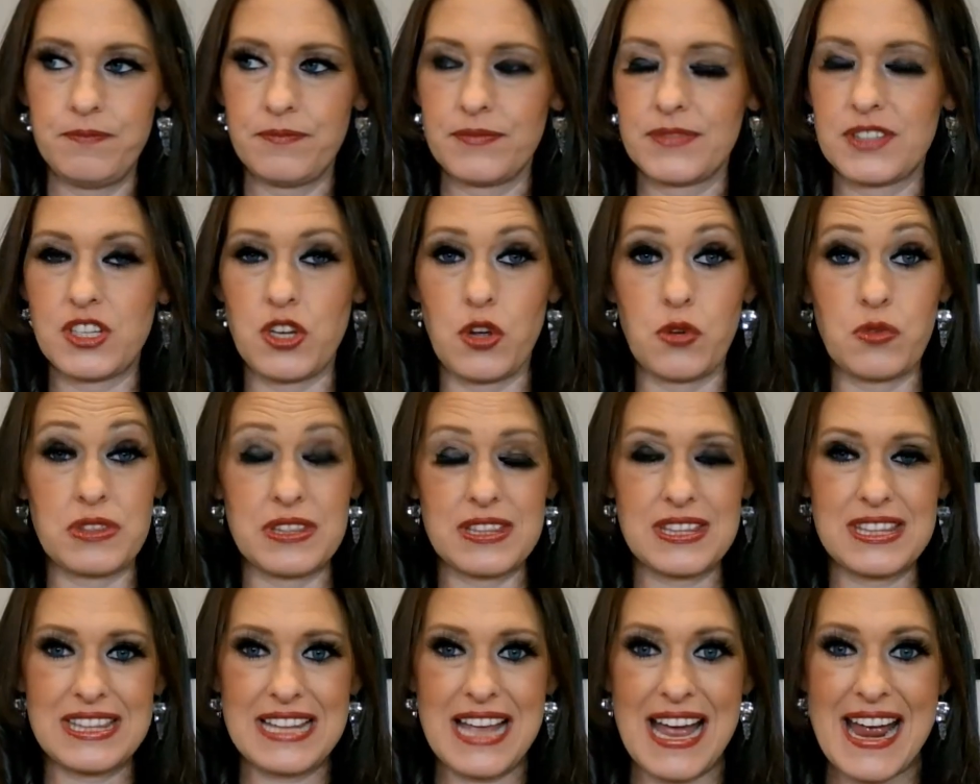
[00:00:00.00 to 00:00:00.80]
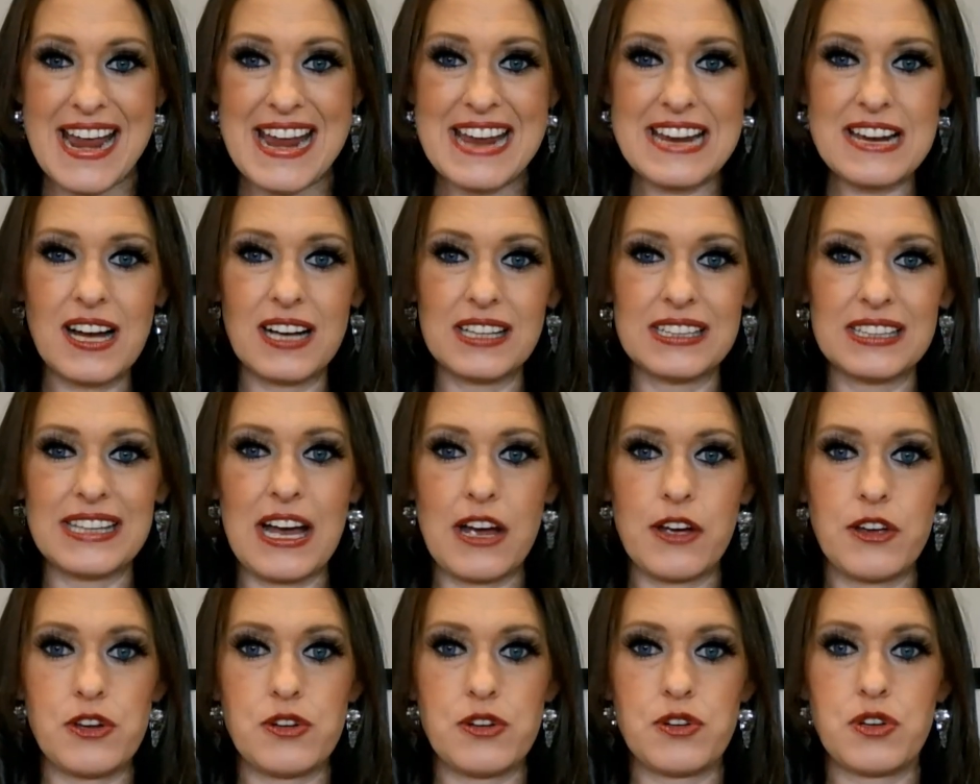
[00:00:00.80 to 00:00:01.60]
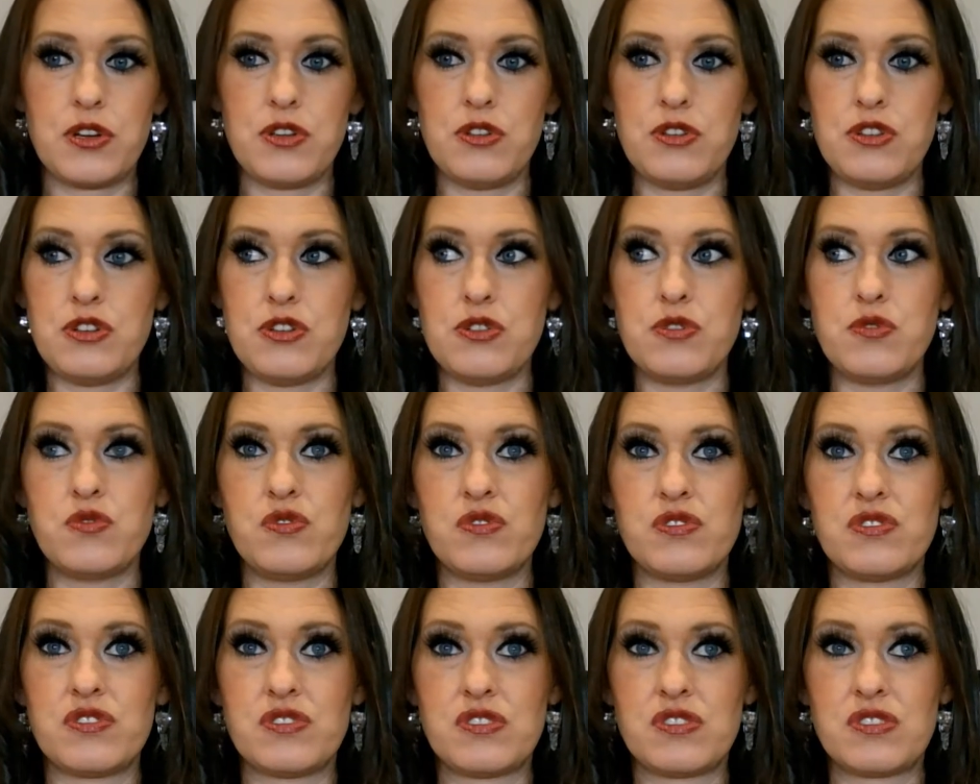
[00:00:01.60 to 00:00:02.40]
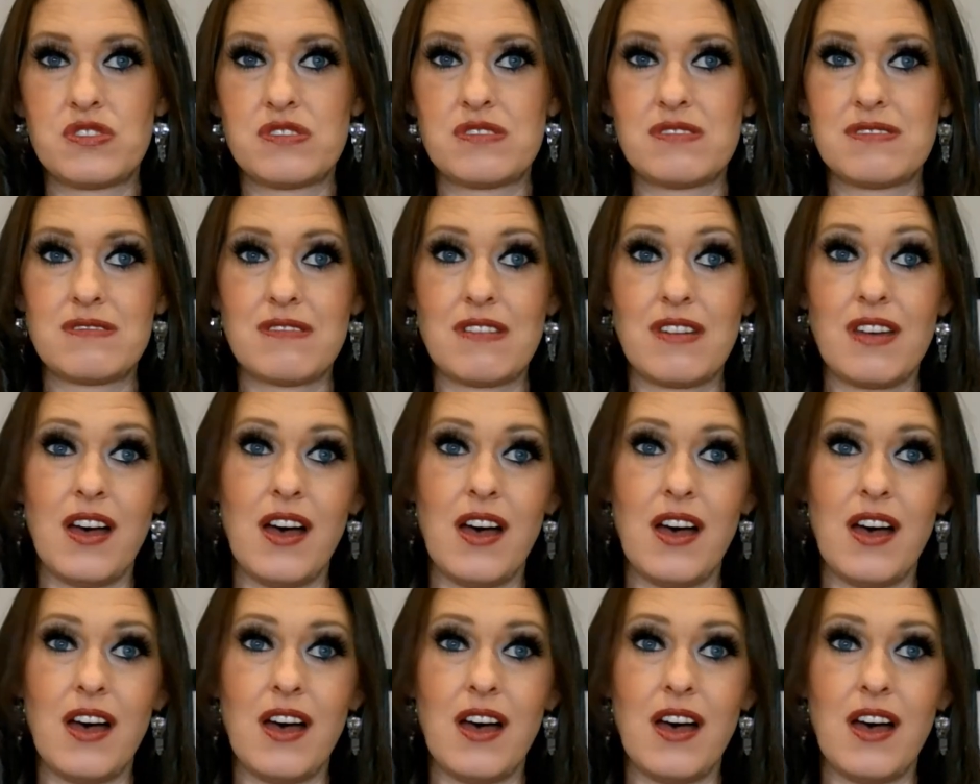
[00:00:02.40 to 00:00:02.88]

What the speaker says: So they allow you to use,